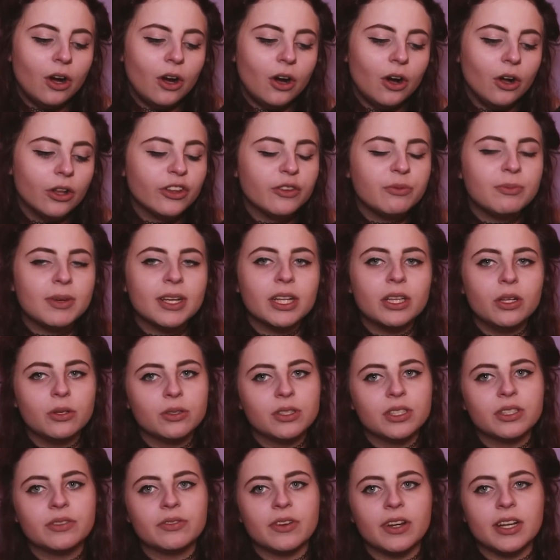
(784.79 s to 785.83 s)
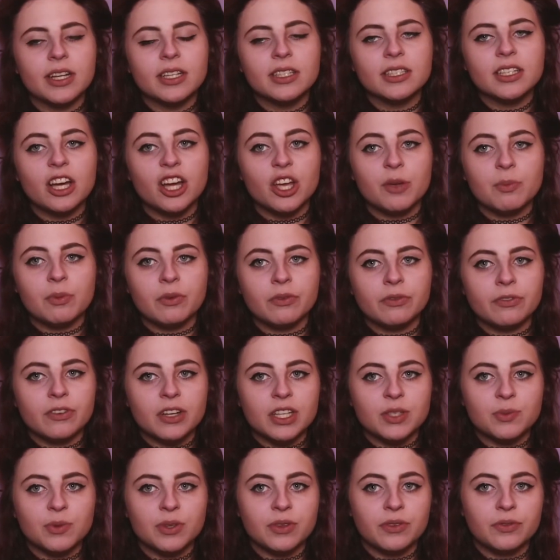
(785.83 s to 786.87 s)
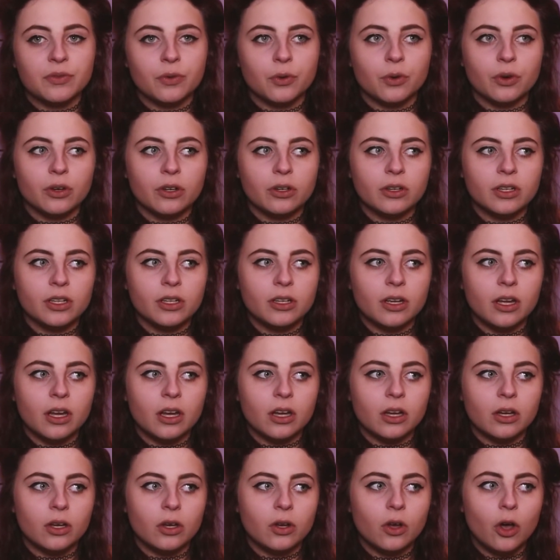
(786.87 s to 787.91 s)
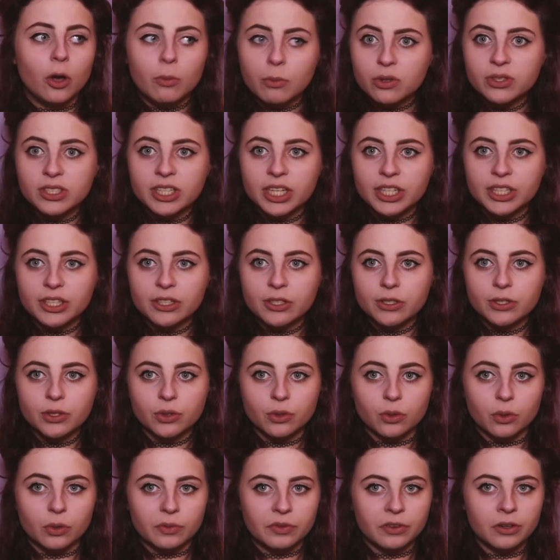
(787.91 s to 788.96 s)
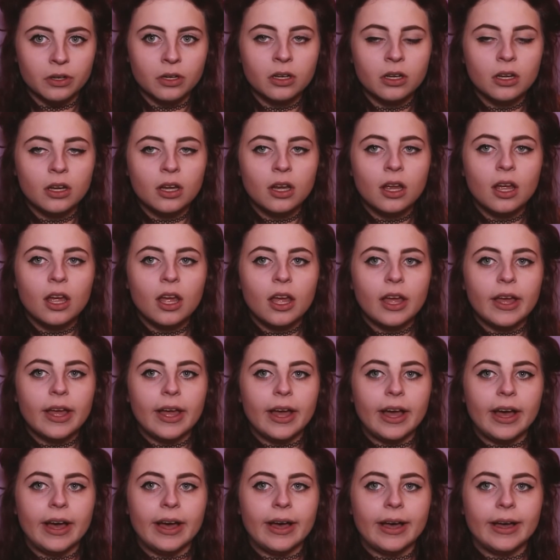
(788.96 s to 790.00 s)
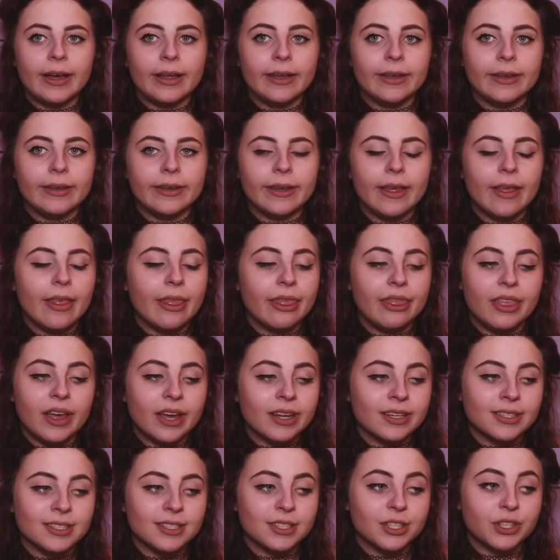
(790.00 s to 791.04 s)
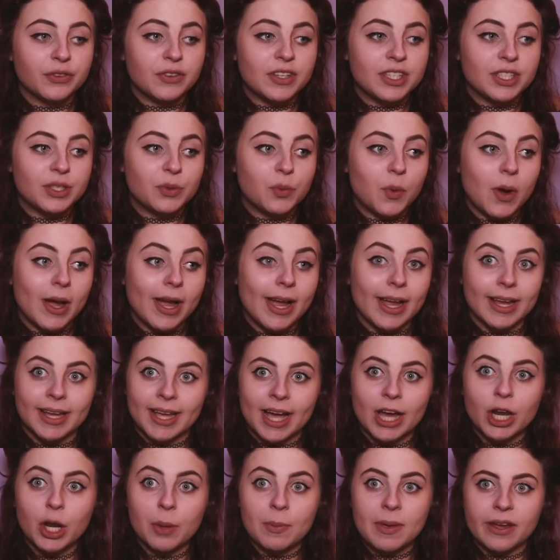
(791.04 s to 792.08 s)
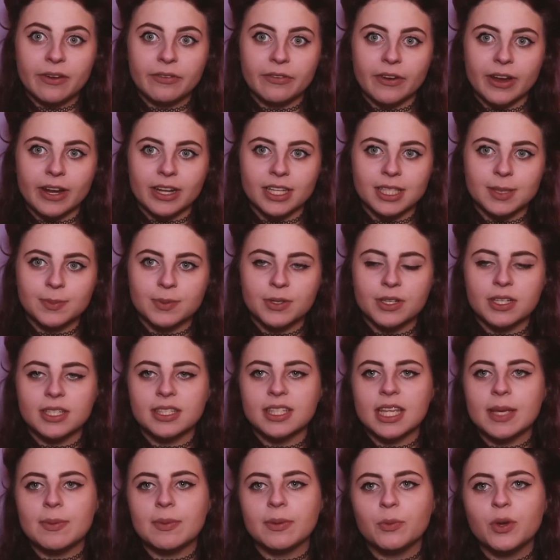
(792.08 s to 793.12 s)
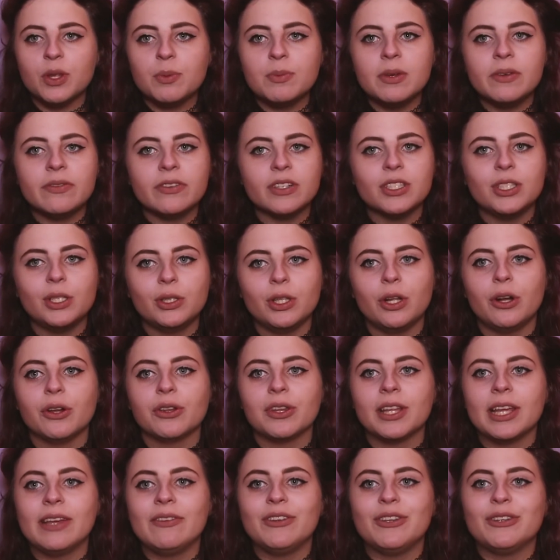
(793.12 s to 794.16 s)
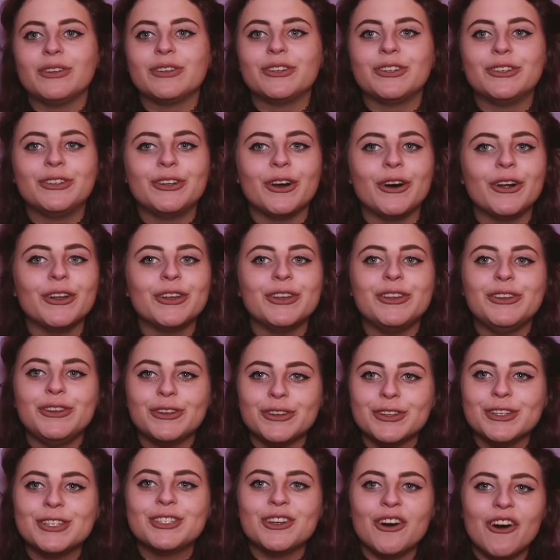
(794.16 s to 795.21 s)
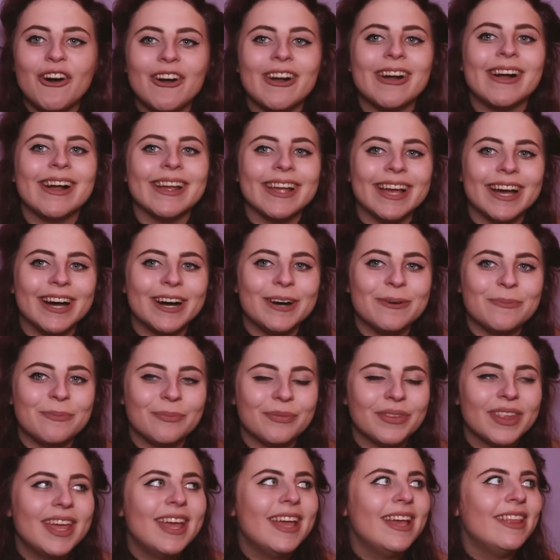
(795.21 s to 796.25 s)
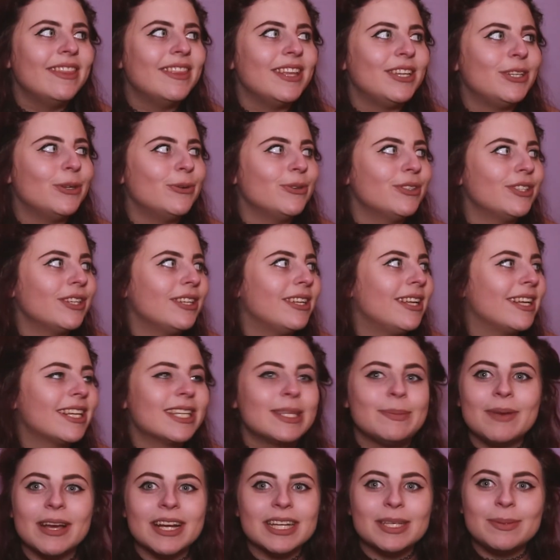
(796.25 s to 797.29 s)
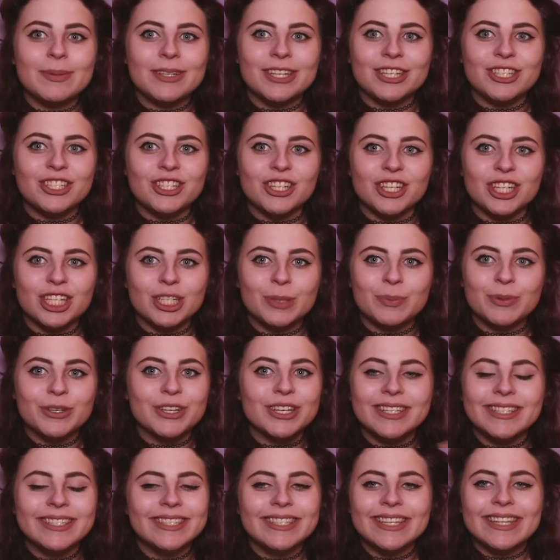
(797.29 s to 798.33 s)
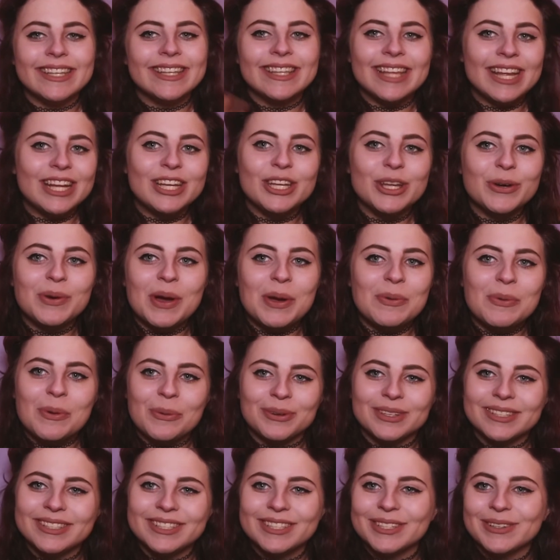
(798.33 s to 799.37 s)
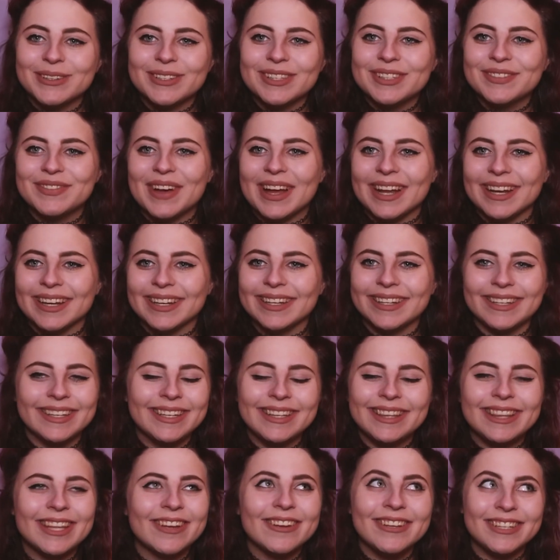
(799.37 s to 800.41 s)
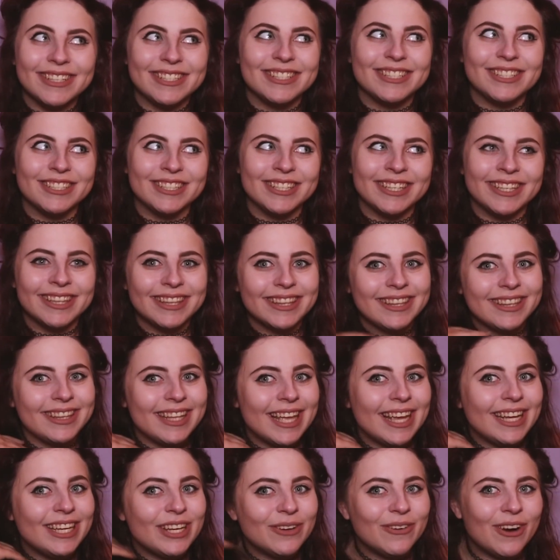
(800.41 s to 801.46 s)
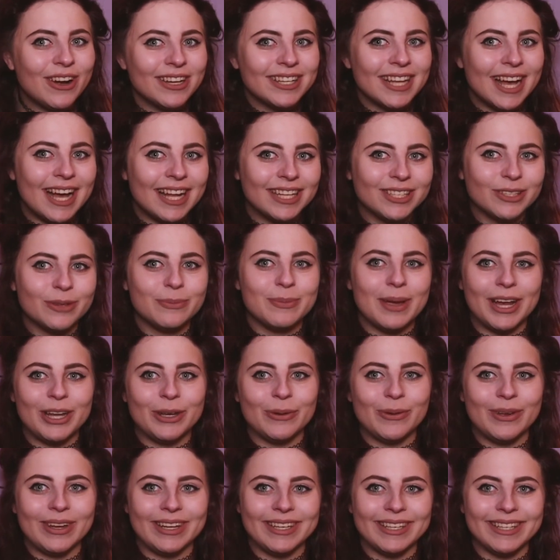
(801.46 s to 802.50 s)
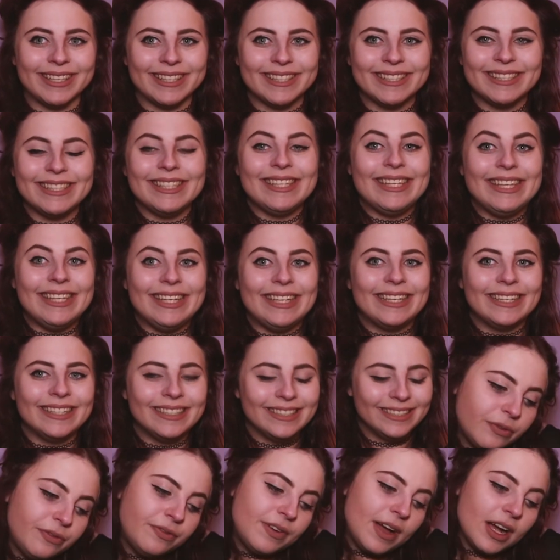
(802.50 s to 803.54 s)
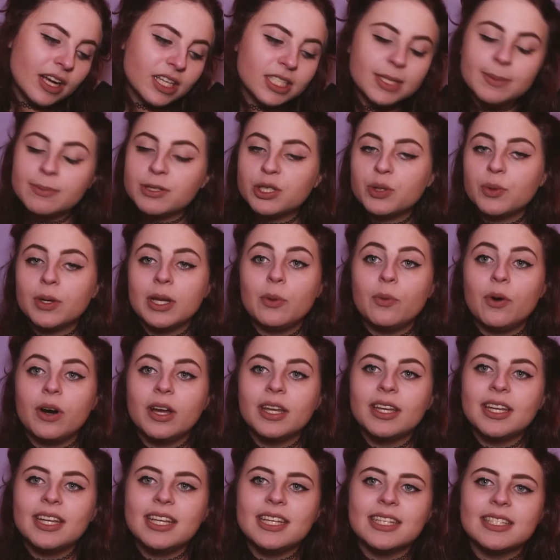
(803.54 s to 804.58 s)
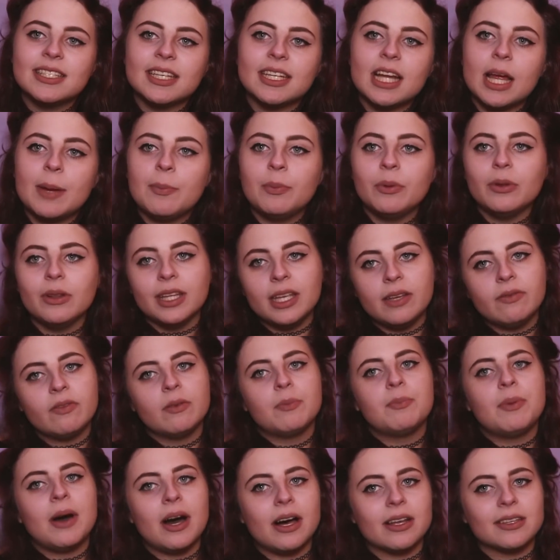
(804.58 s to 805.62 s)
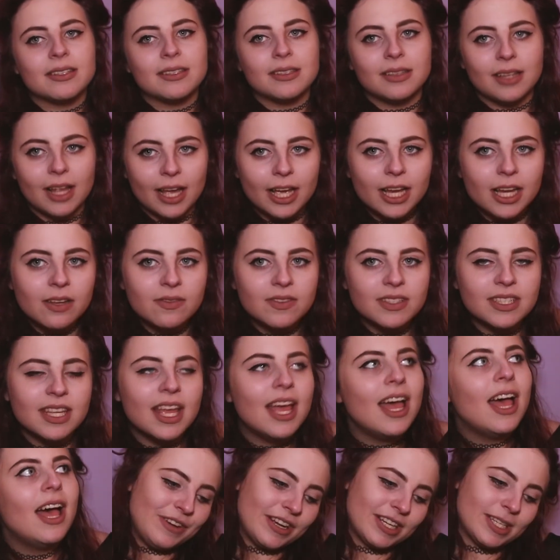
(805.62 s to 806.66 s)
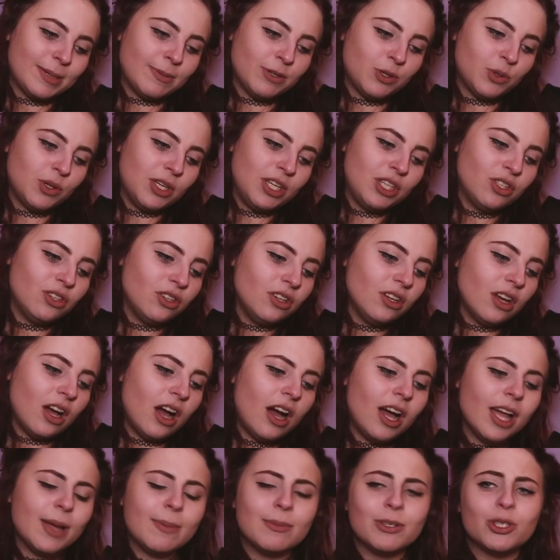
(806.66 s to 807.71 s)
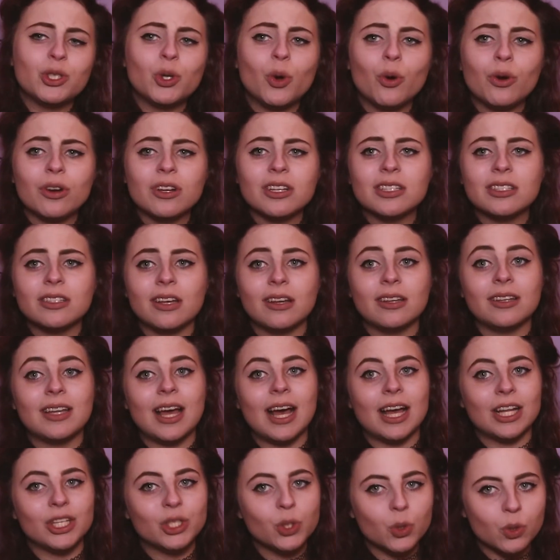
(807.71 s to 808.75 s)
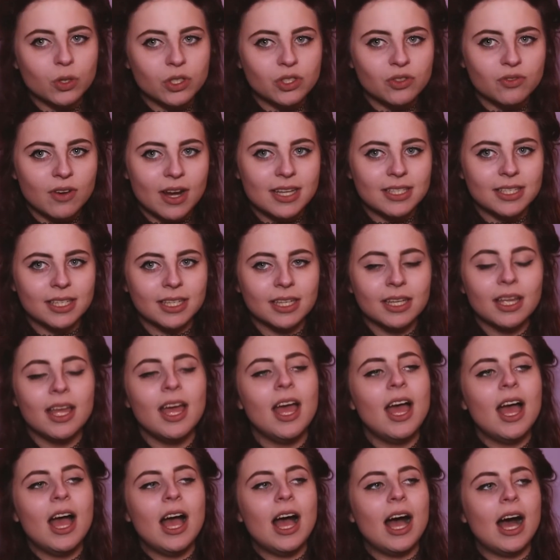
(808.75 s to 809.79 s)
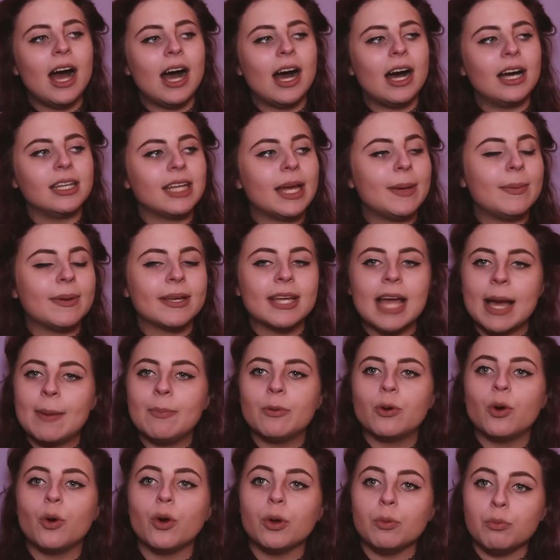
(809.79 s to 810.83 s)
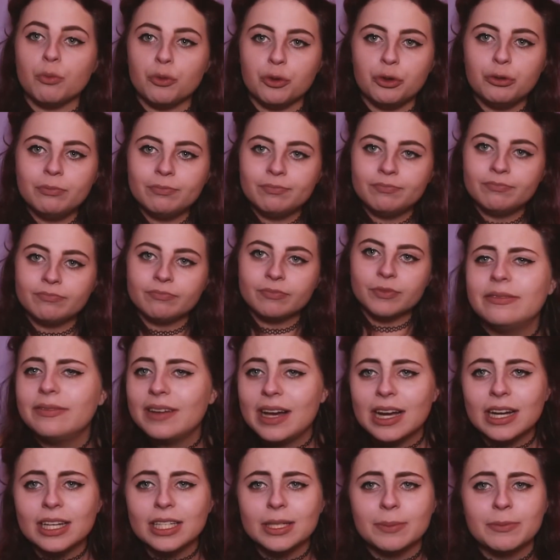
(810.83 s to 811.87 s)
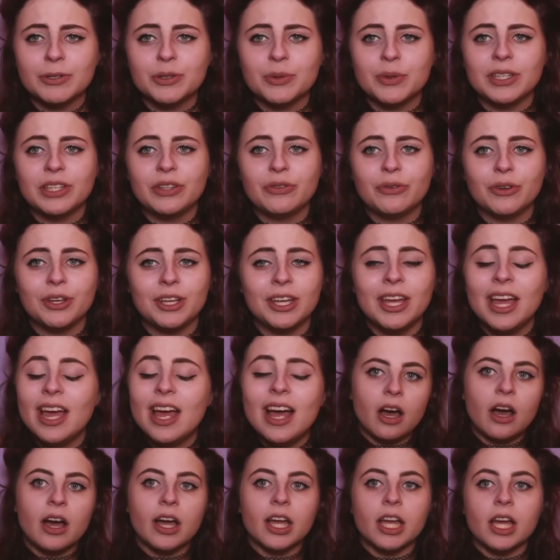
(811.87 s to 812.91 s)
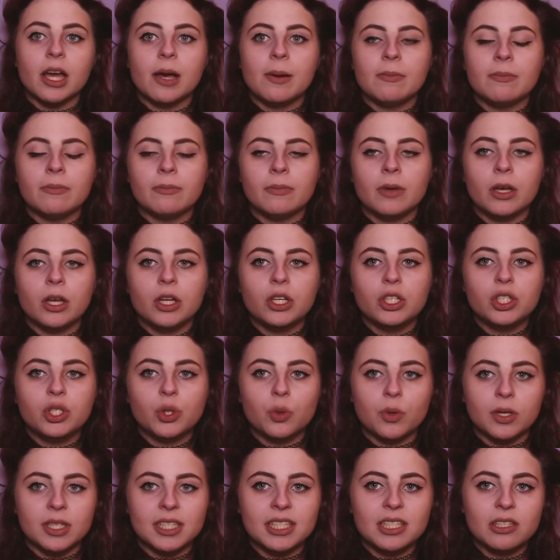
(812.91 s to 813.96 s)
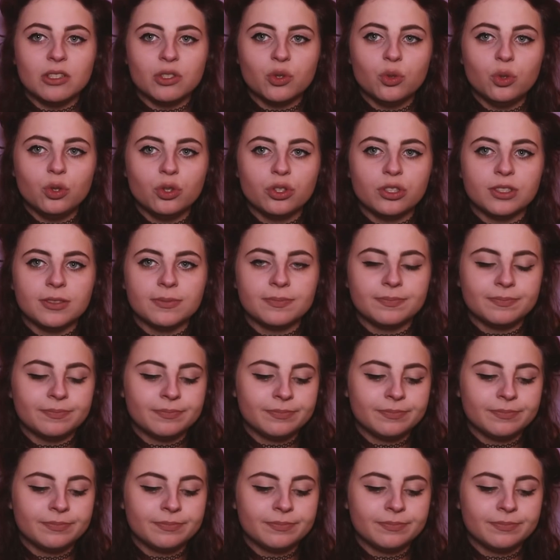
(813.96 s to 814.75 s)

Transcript: All of my closest friends I've been friends with for almost 10 years or over, and that is another reason why I cannot make friends, because they've been with me for so long, they've gotten used to how I am. They don't expect me to change because they know I won't, so it's fine. They're used to it. They know how to handle my annoyingness. Fact number 21 is that I believe in past lives. Fact number 22, I am a Taurus sun and Taurus rising, and I'm a Capricorn moon. Fact number 23, I am 20 years old.